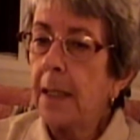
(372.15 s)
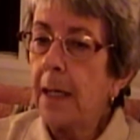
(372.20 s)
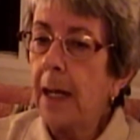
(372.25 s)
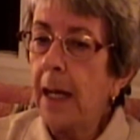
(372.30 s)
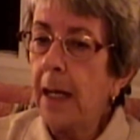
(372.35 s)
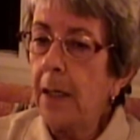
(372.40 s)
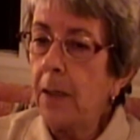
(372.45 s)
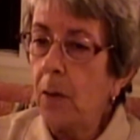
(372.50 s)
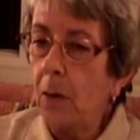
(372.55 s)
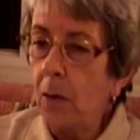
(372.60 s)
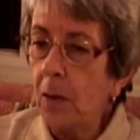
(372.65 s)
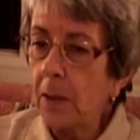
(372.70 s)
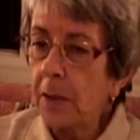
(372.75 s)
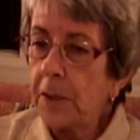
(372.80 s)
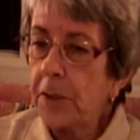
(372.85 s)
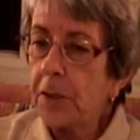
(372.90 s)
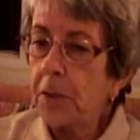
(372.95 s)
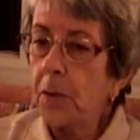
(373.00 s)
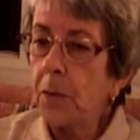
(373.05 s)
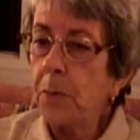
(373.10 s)
I
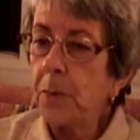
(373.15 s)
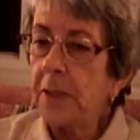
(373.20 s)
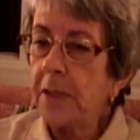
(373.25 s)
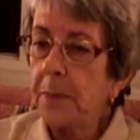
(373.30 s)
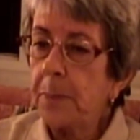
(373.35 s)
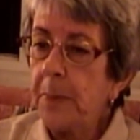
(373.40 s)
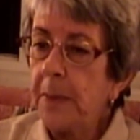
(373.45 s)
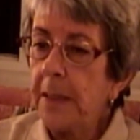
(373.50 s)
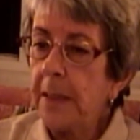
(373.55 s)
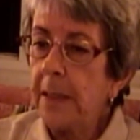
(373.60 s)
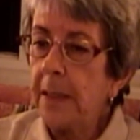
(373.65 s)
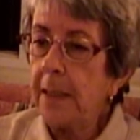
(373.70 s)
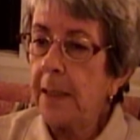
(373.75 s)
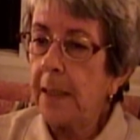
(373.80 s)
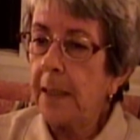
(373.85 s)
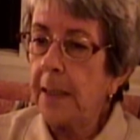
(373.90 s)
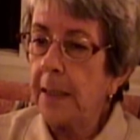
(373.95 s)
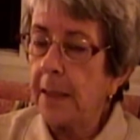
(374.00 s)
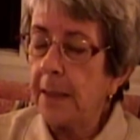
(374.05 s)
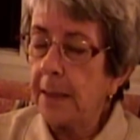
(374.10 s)
also was speaking
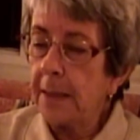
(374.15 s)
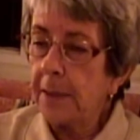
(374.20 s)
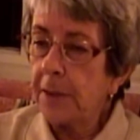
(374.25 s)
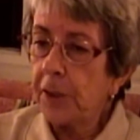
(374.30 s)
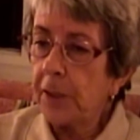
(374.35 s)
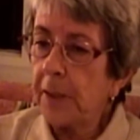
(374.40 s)
English.